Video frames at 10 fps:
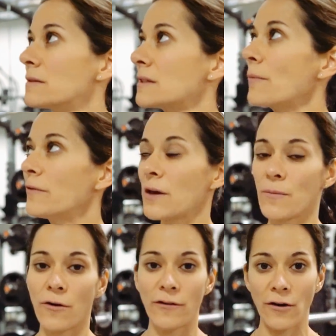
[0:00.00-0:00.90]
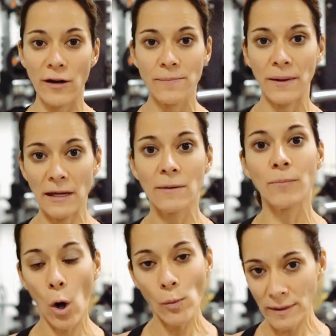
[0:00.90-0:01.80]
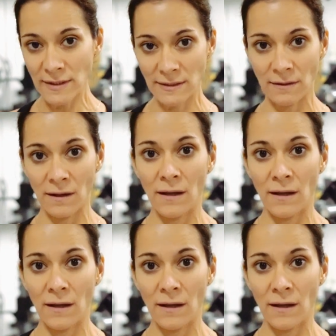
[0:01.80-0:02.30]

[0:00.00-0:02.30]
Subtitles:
Some of them are very big bulbous